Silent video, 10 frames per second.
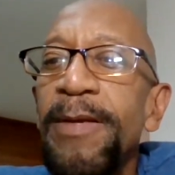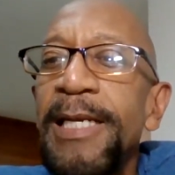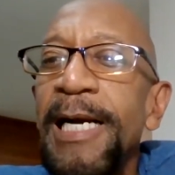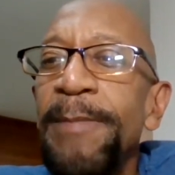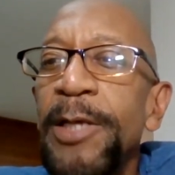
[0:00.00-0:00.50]

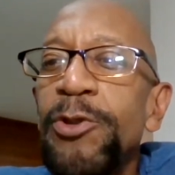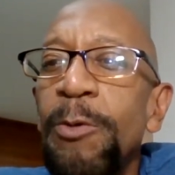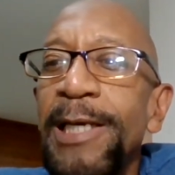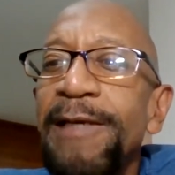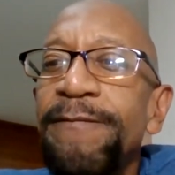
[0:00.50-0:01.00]
and I'm not sure I
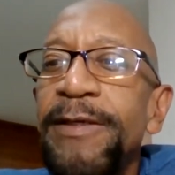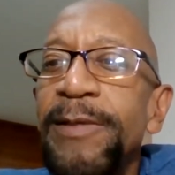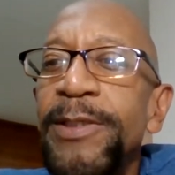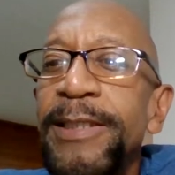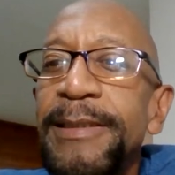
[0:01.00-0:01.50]
want to live
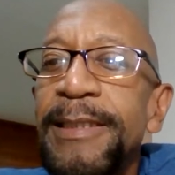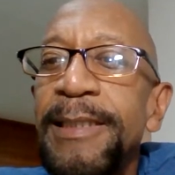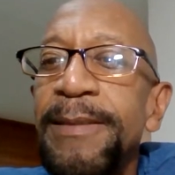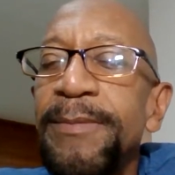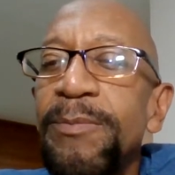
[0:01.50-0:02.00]
there, but
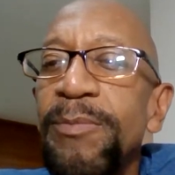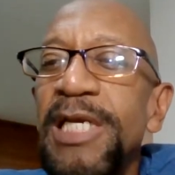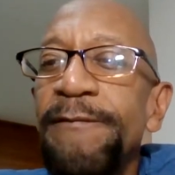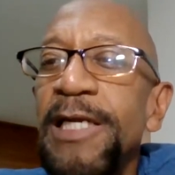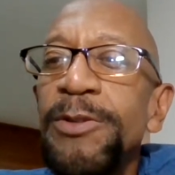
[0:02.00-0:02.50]
you
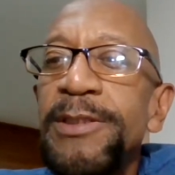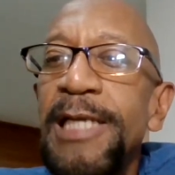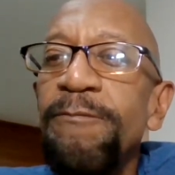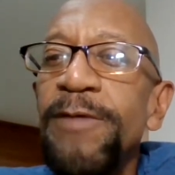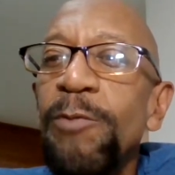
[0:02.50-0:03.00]
never know
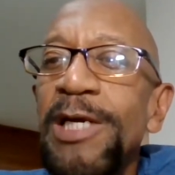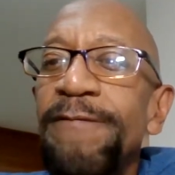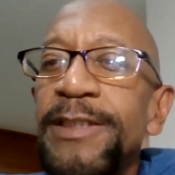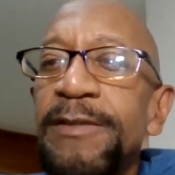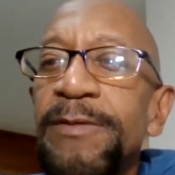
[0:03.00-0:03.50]
until when I
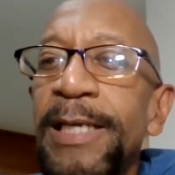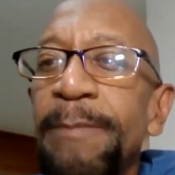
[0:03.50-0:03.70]
visit, right?